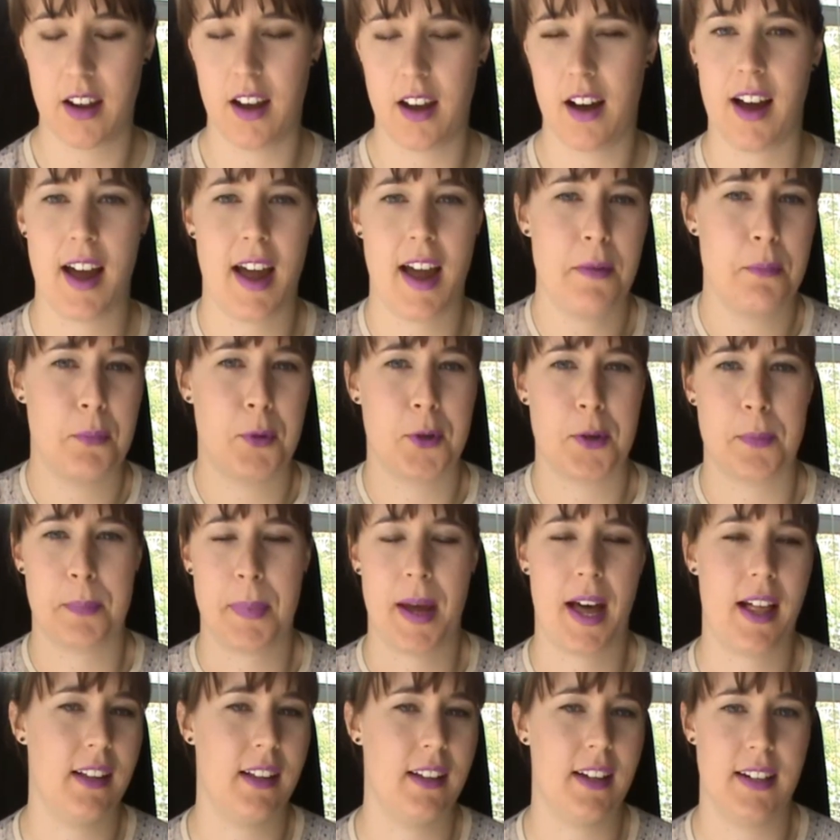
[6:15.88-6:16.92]
I hadn't bought a
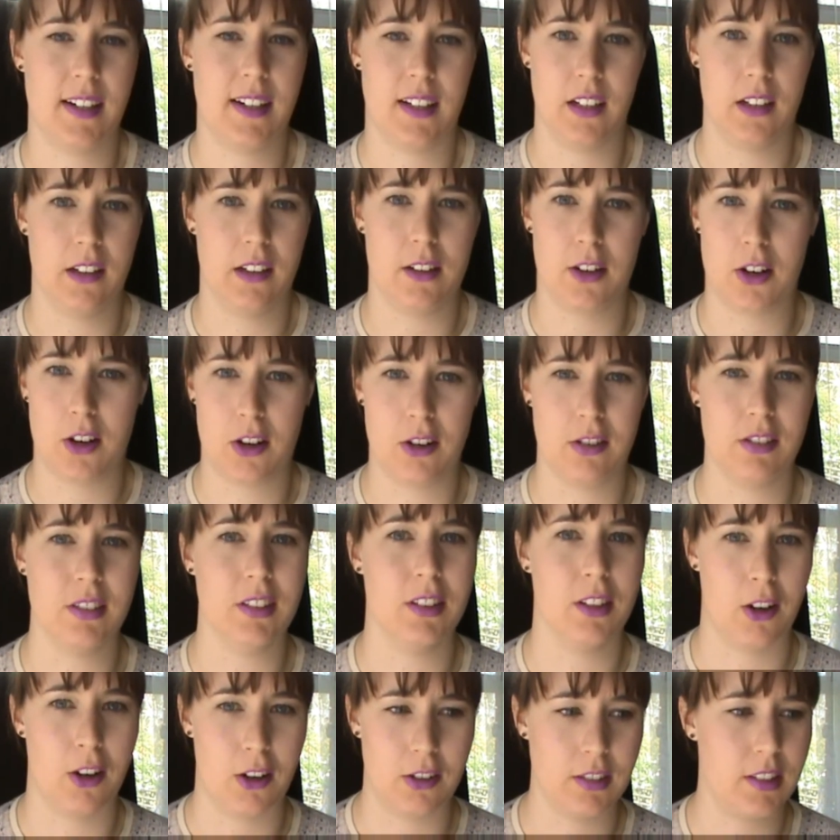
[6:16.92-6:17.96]
palette in a long,
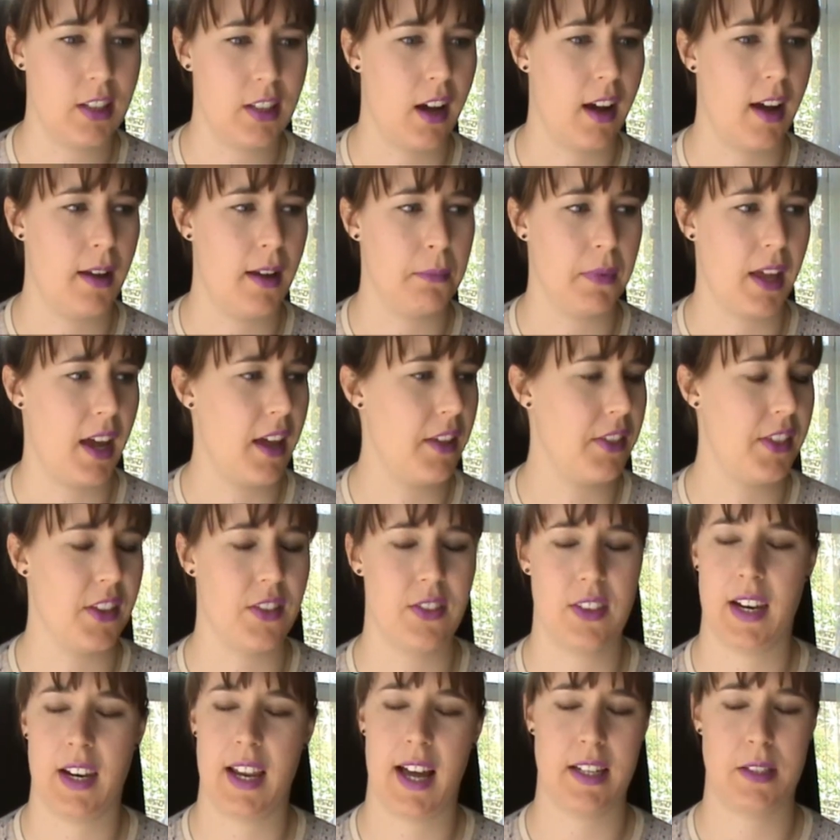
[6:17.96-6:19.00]
long time. Like, I
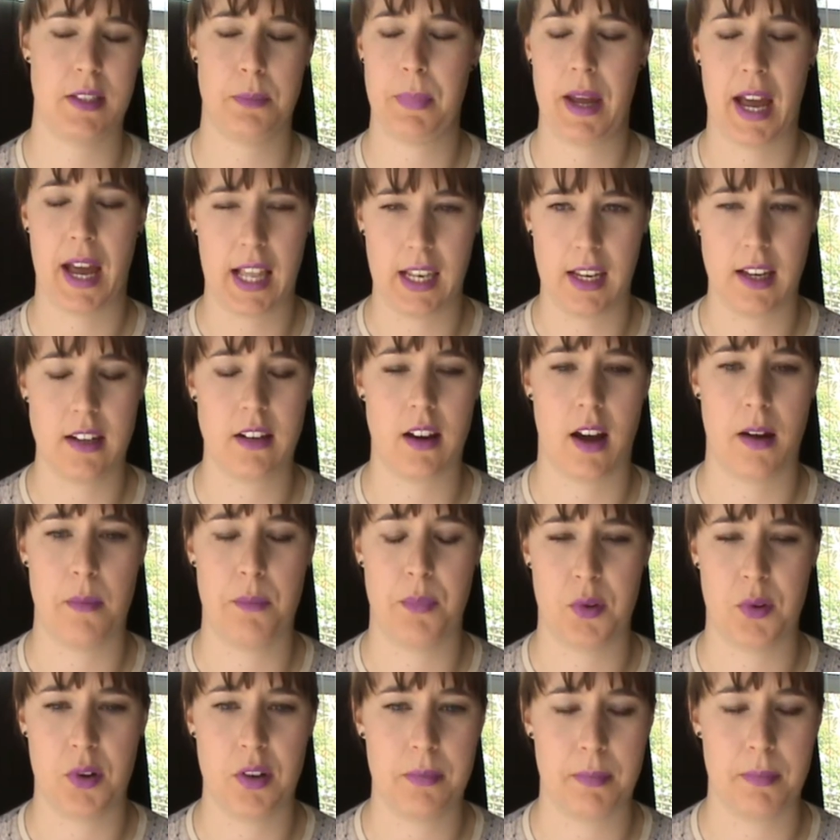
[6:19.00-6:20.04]
think the last palette I
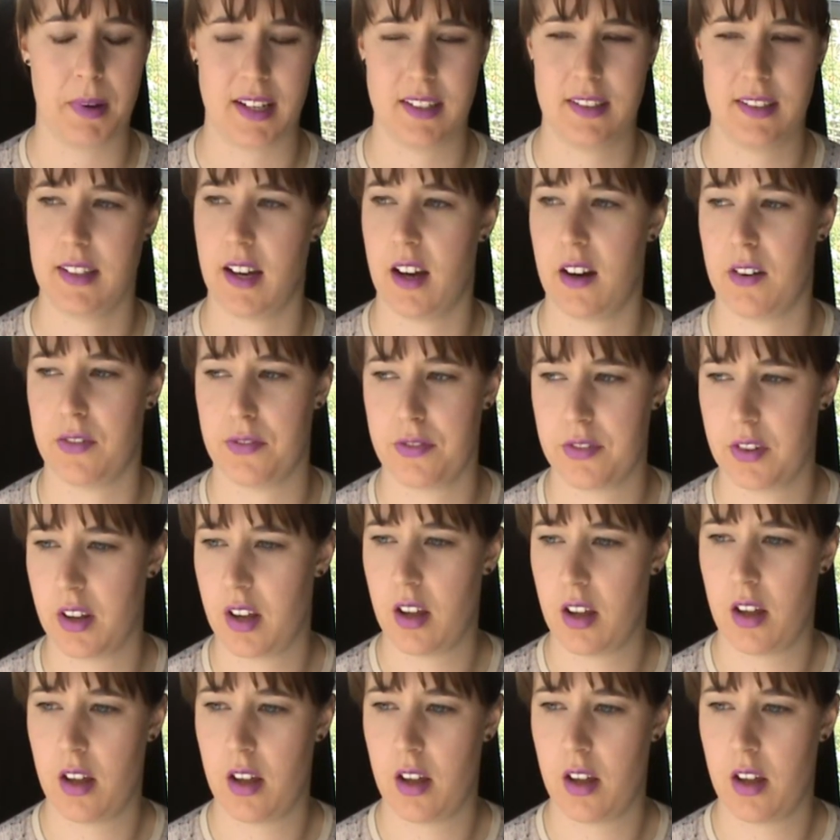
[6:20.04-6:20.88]
bought myself,